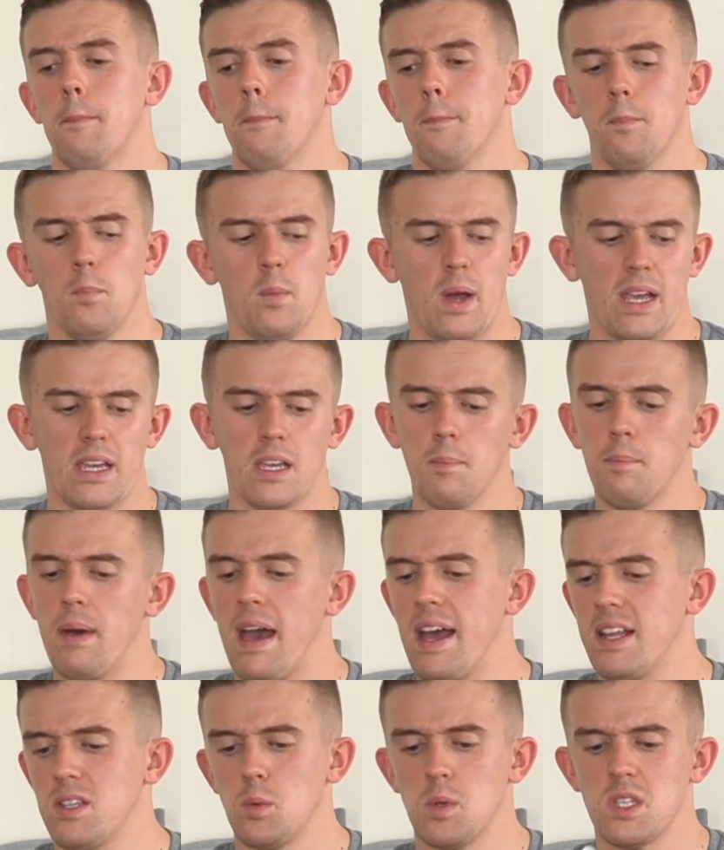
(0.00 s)
when
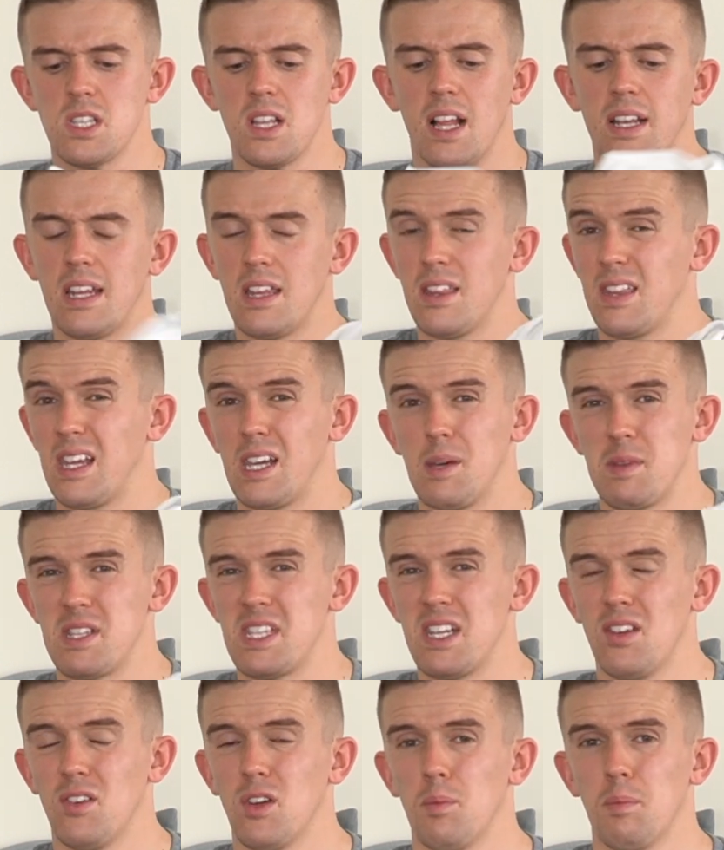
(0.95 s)
compared to a slightly thicker
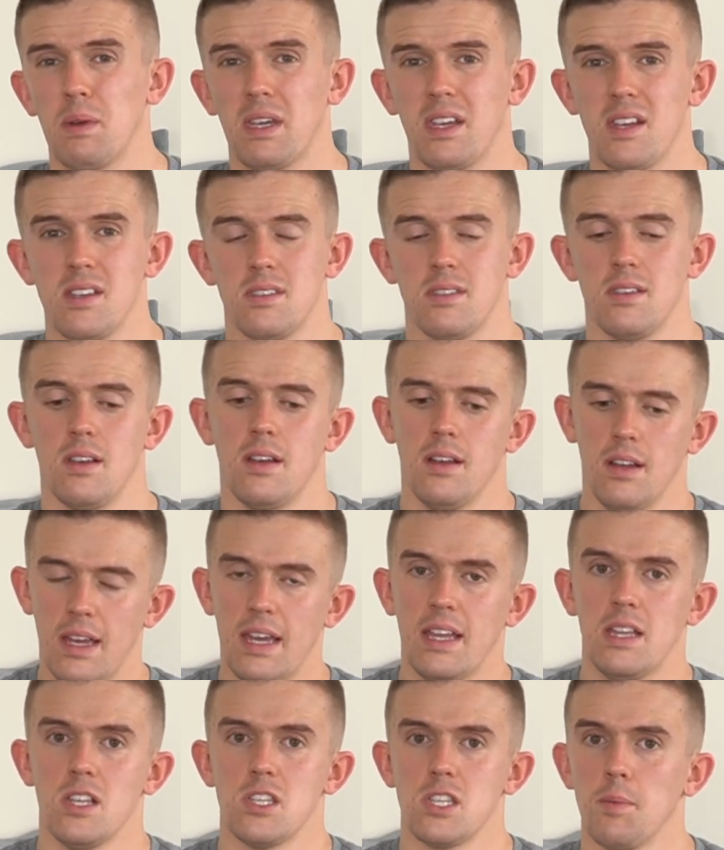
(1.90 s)
material, because
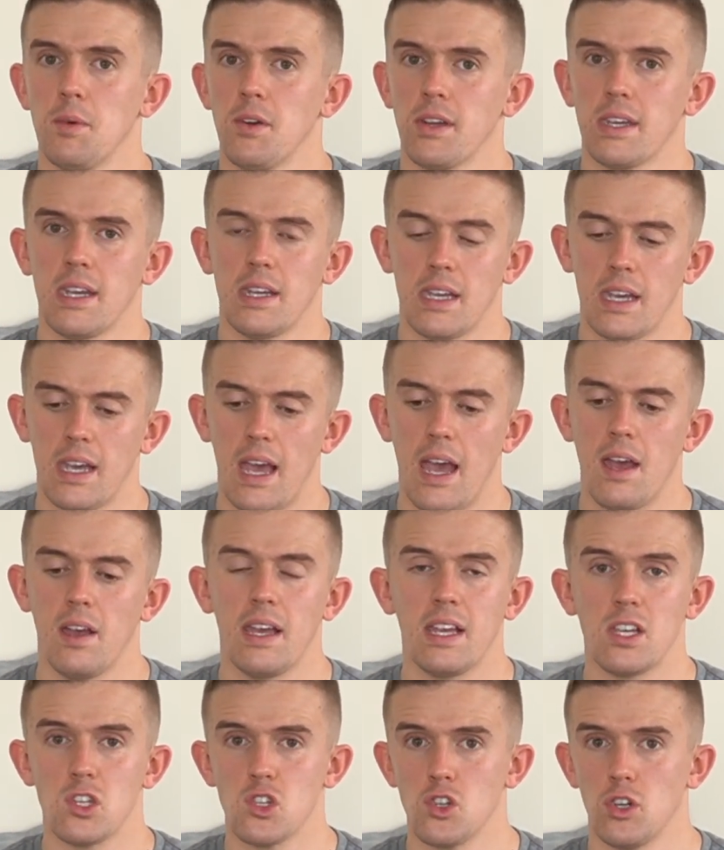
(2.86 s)
in the summer it can get
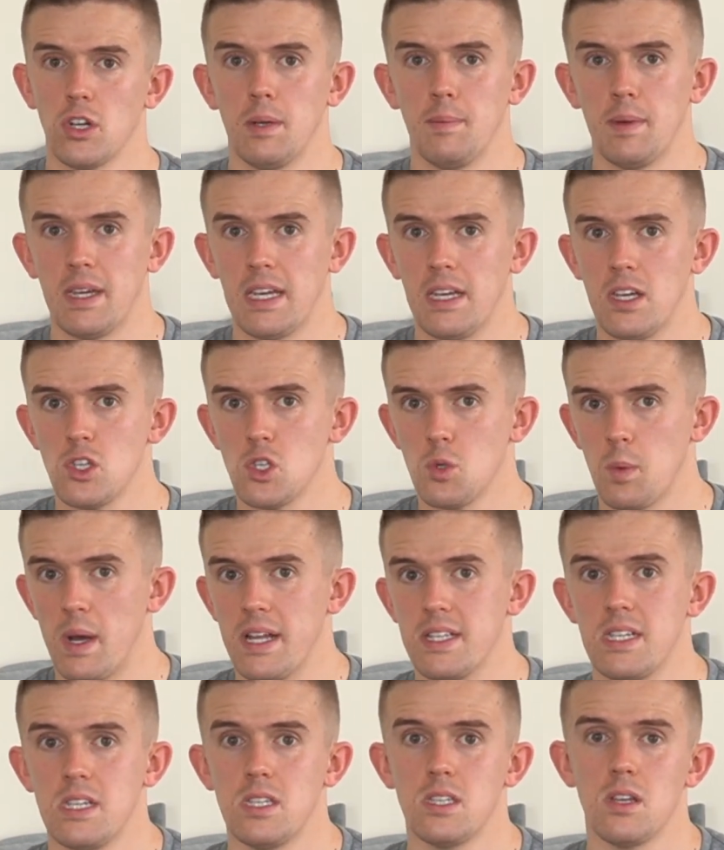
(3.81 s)
extremely
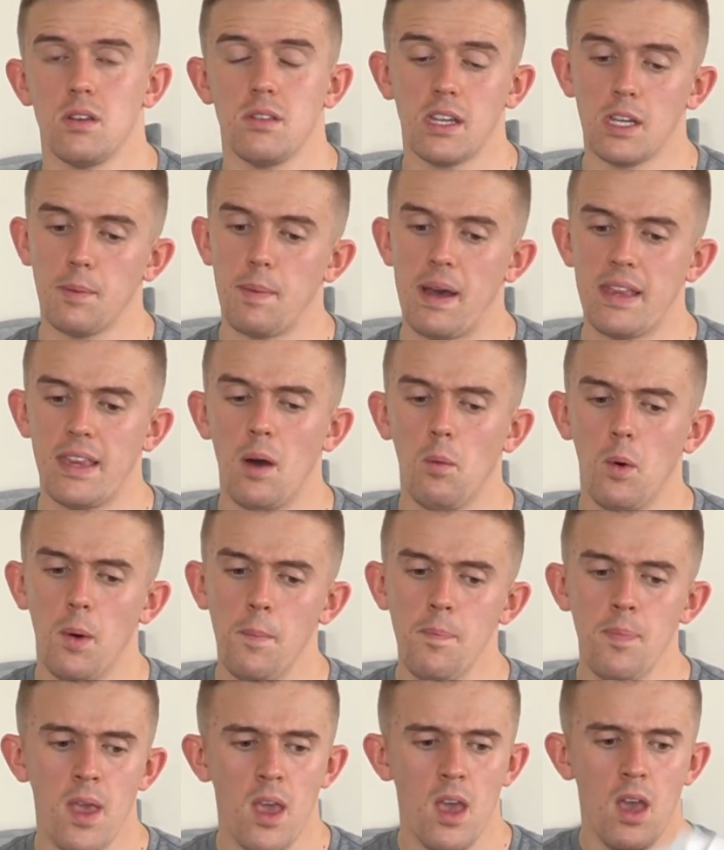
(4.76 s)
sweaty. So think about that
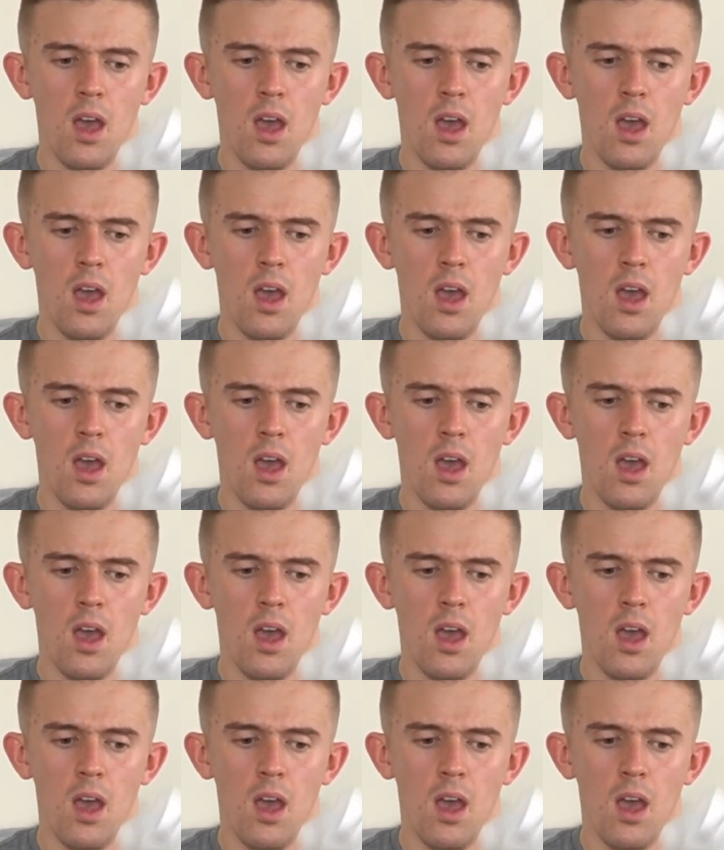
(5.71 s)
one.